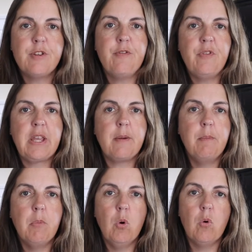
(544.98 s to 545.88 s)
to think
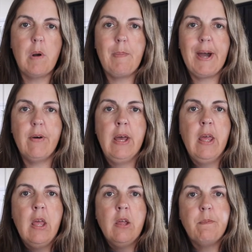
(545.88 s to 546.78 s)
more about
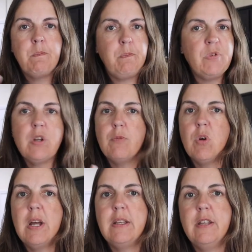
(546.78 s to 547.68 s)
you know
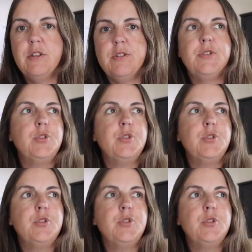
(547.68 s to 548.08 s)
writing it in a